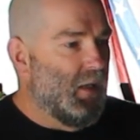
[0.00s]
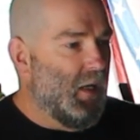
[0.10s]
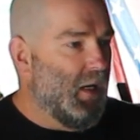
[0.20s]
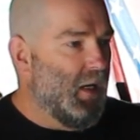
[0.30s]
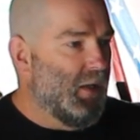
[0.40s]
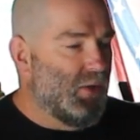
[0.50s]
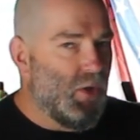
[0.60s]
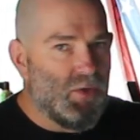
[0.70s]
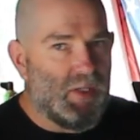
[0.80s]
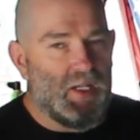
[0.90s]

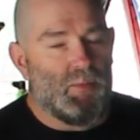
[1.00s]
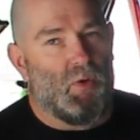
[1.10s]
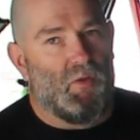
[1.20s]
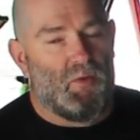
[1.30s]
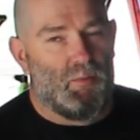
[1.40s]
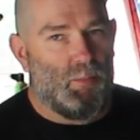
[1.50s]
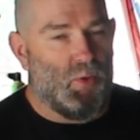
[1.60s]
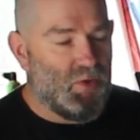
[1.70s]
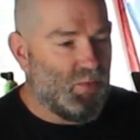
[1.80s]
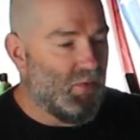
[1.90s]
2-stage
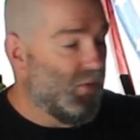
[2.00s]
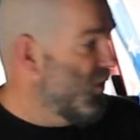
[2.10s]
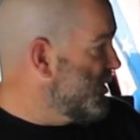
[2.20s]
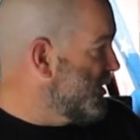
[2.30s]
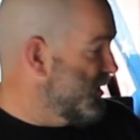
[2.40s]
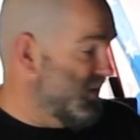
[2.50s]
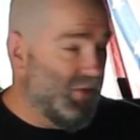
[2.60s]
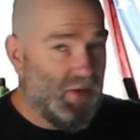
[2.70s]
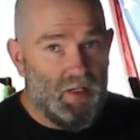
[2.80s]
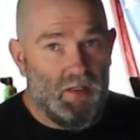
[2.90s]
burst proof locks
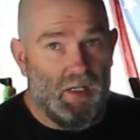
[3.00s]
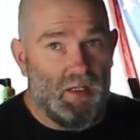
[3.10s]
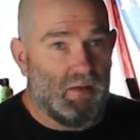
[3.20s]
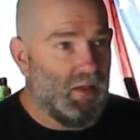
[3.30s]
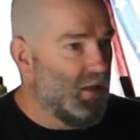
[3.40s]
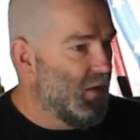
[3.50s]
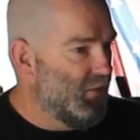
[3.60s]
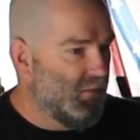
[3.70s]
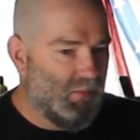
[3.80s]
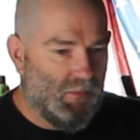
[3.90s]
fitted and
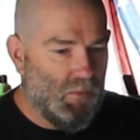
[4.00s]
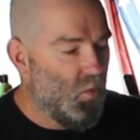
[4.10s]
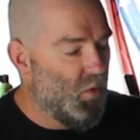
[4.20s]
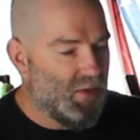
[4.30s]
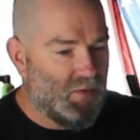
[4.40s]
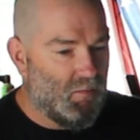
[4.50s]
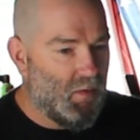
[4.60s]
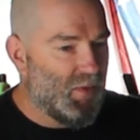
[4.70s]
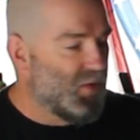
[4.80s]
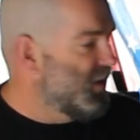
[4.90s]
all that sort of
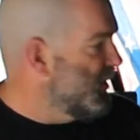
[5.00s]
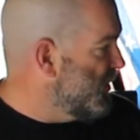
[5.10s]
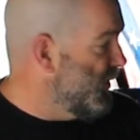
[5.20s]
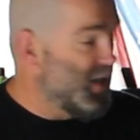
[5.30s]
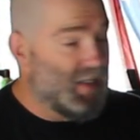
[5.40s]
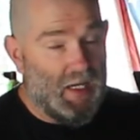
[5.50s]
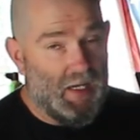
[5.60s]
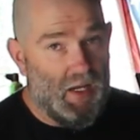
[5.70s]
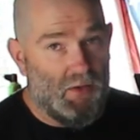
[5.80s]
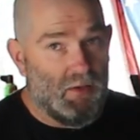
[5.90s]
rubbish. So that's done
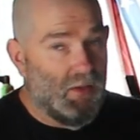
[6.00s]
now.